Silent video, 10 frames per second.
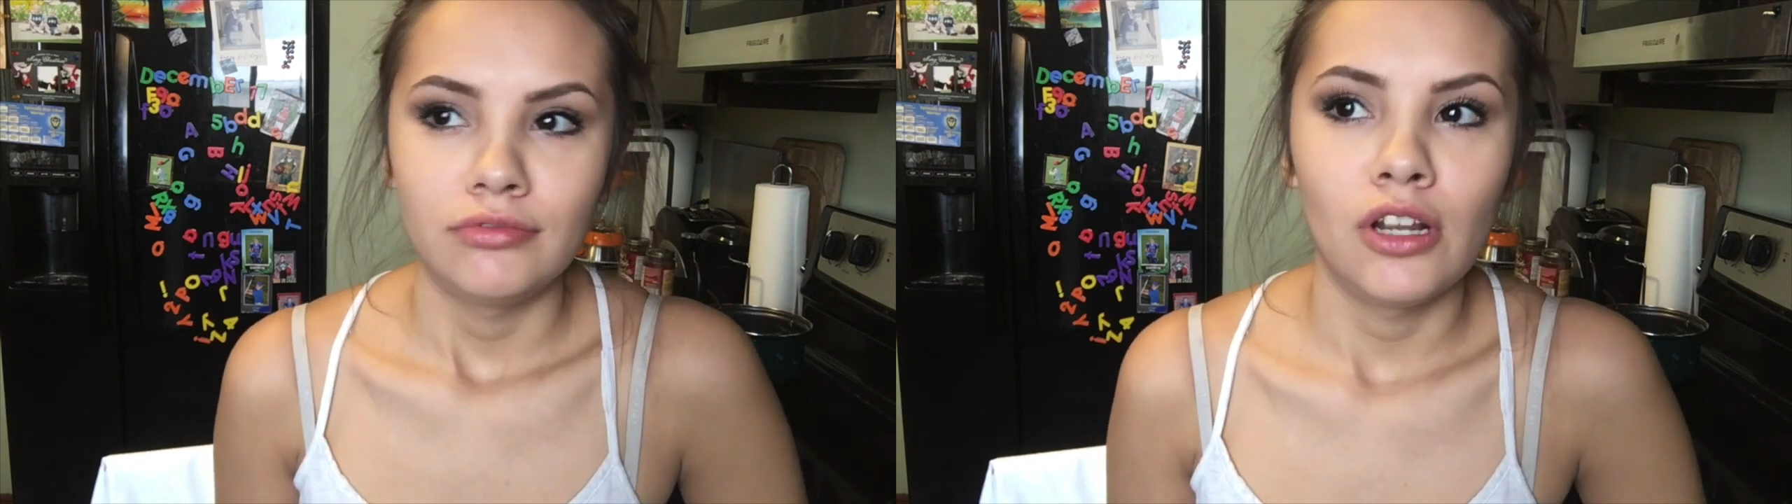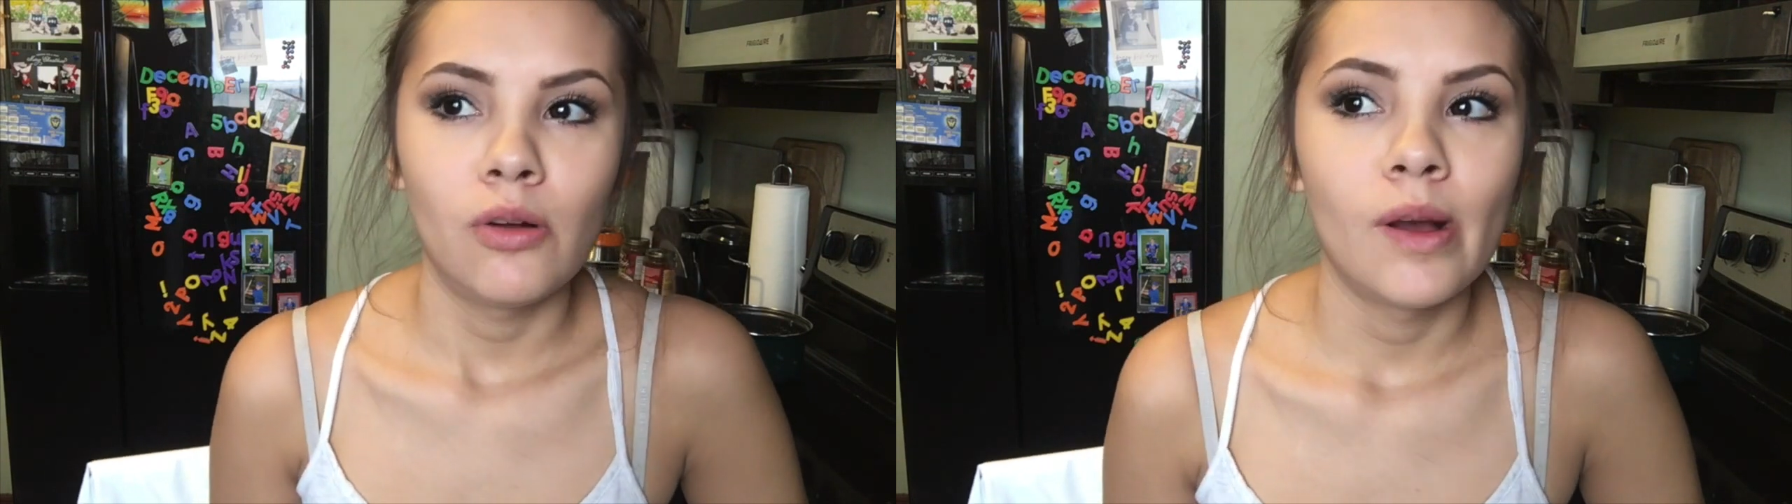
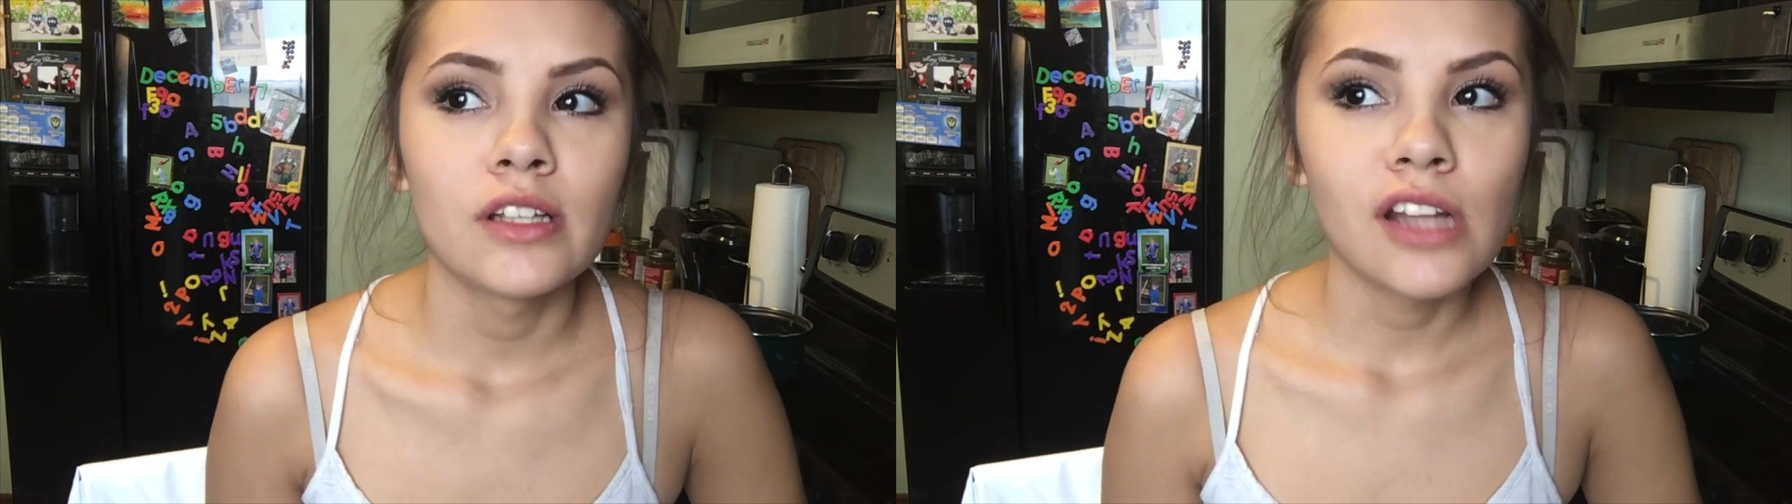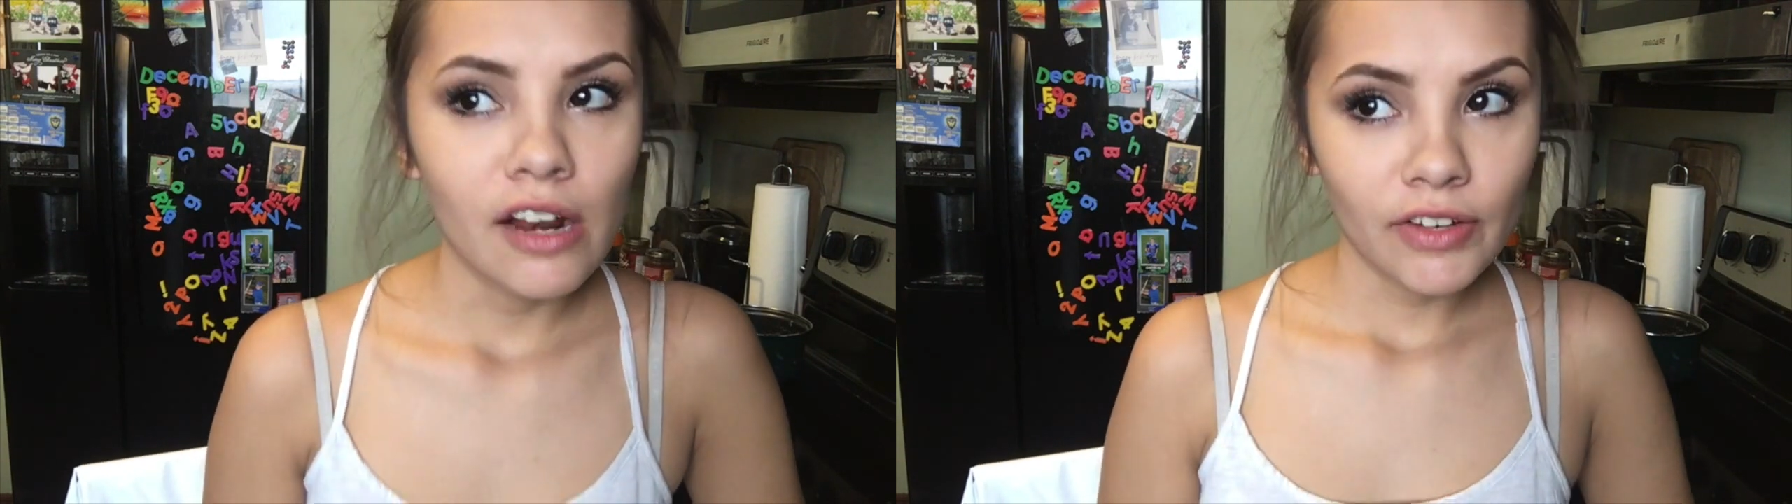know how
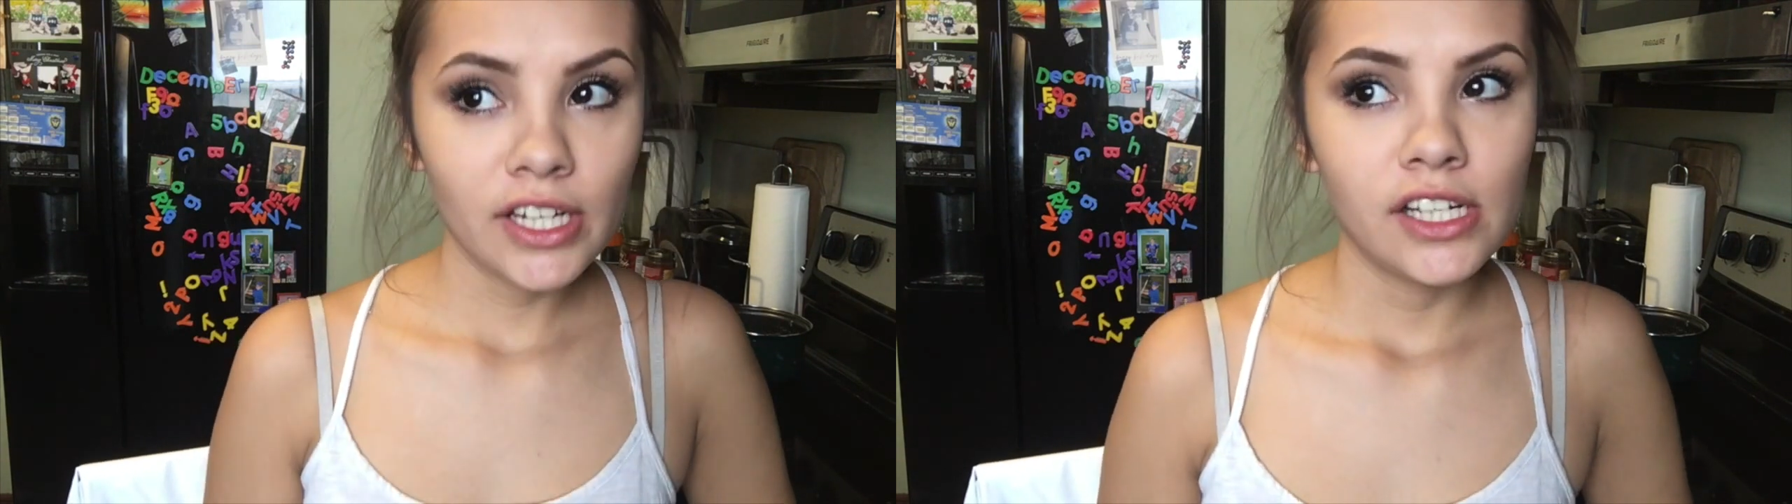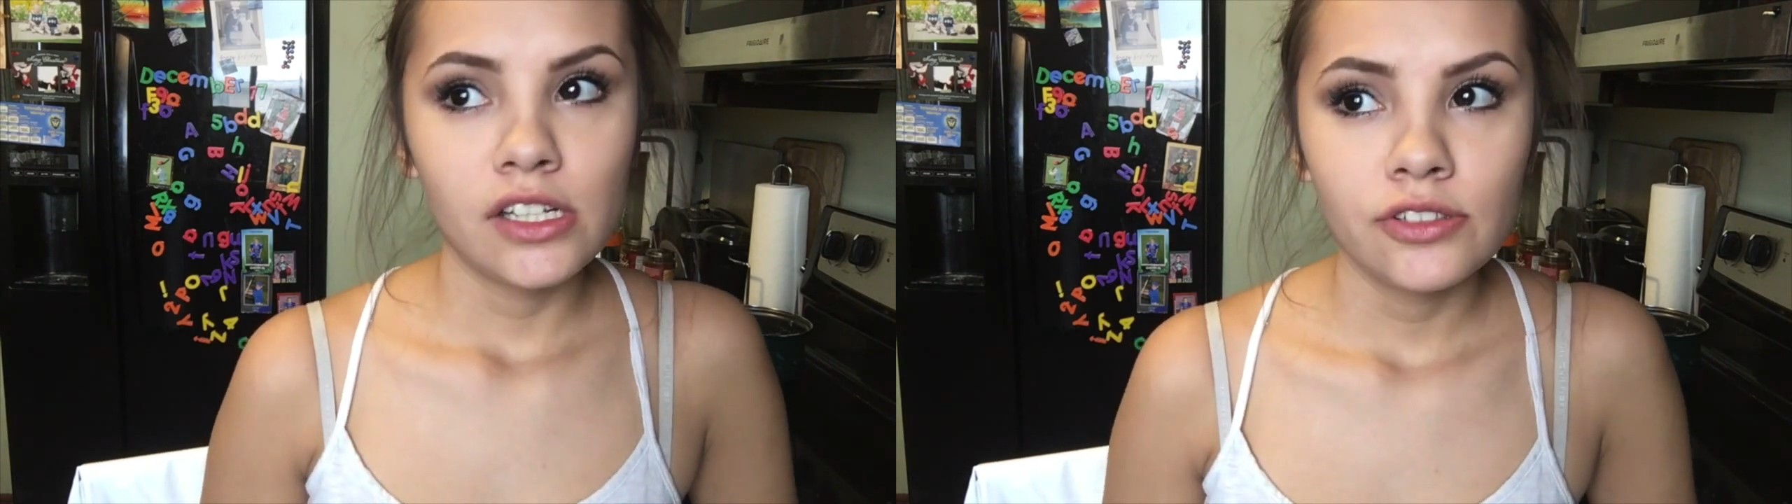to start
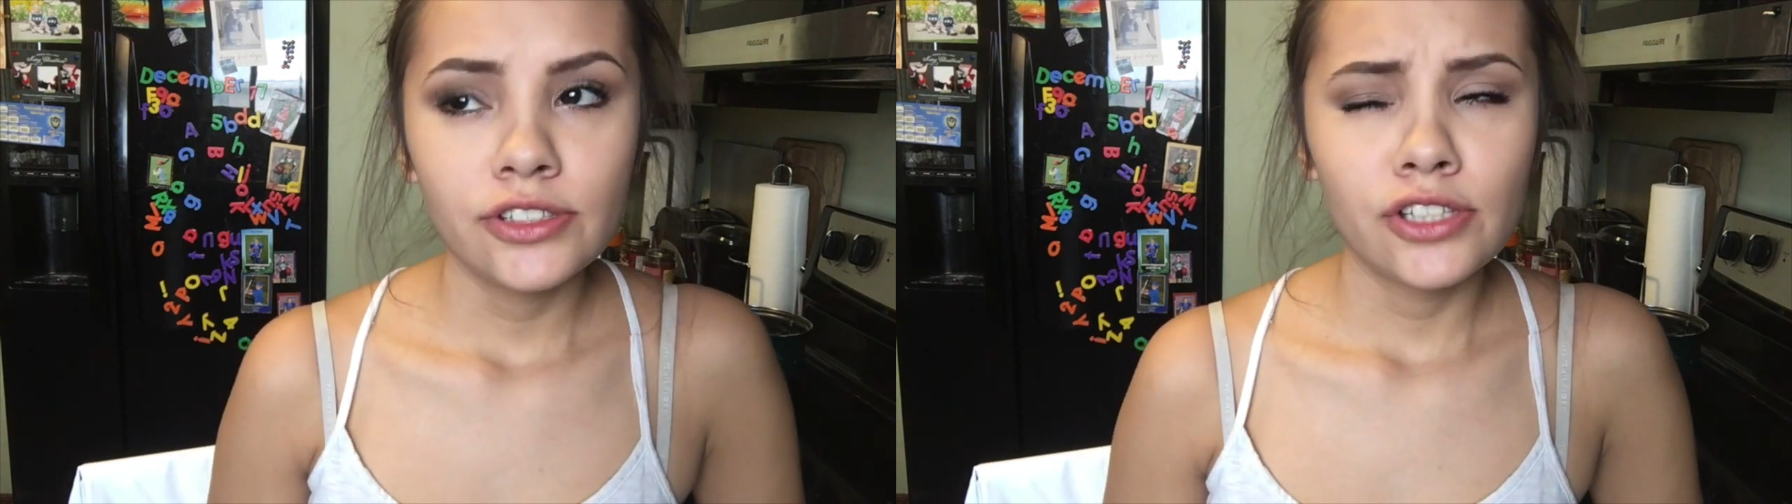videos,